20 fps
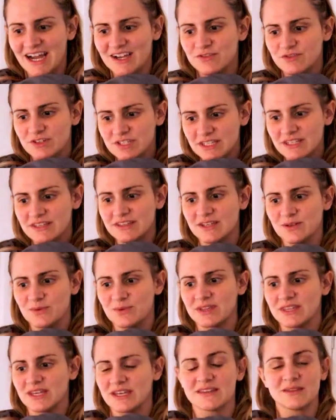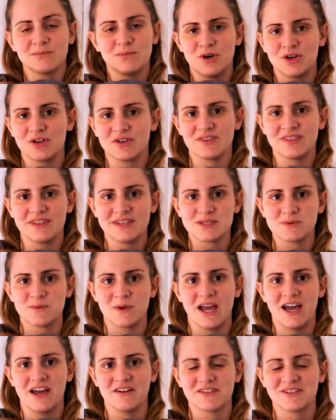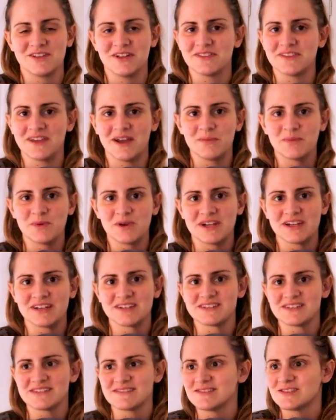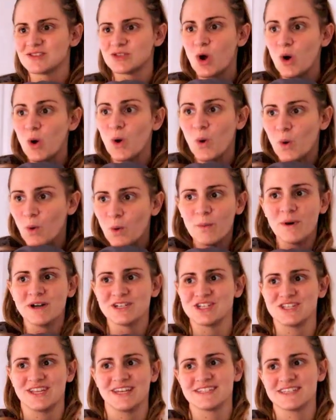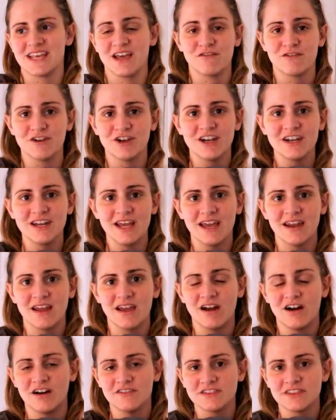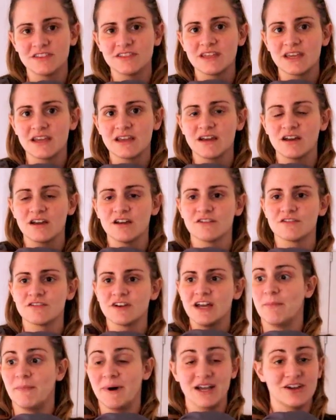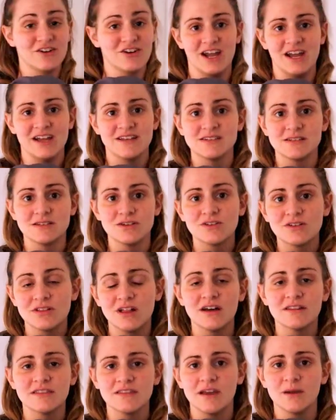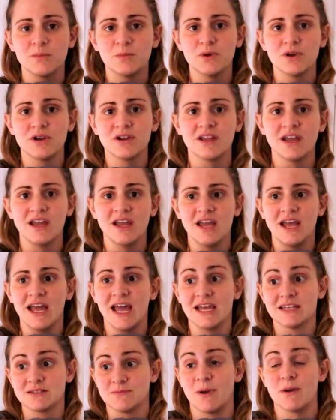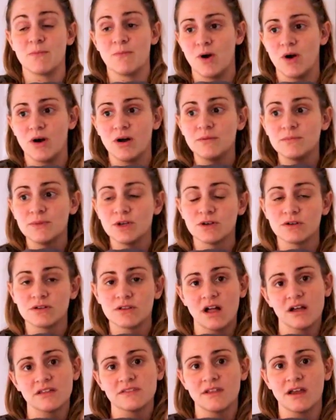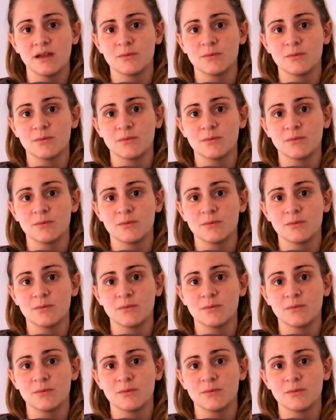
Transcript: I really think with like the modern things we have, cloth diapering is so much less effort. And I often think of my grands who cloth diapered and my mom who cloth